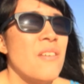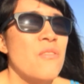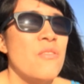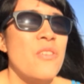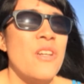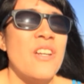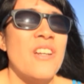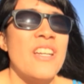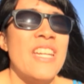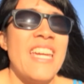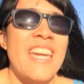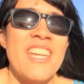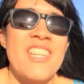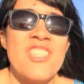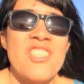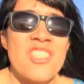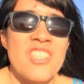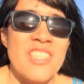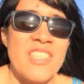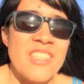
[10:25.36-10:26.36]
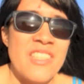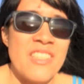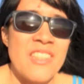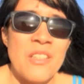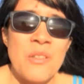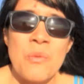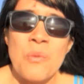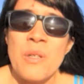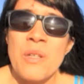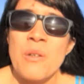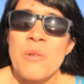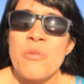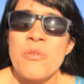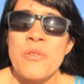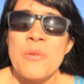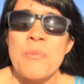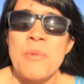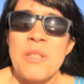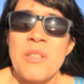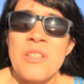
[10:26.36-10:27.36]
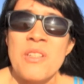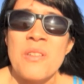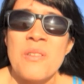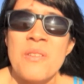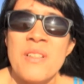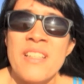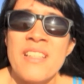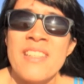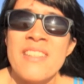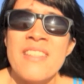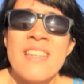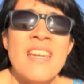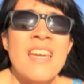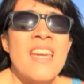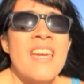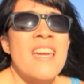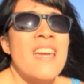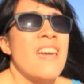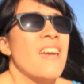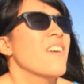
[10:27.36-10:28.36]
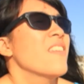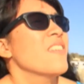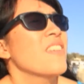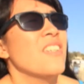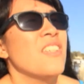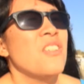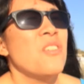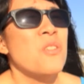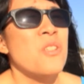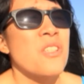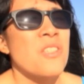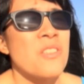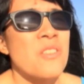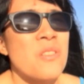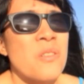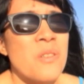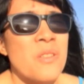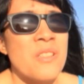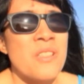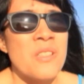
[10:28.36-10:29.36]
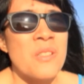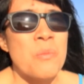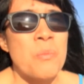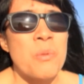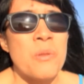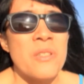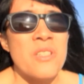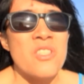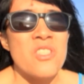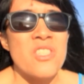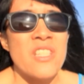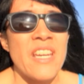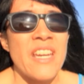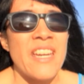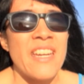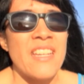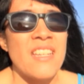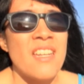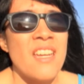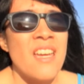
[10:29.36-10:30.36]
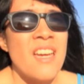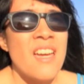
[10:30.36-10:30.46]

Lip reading: variation than we're familiar with, and that you can learn and appreciate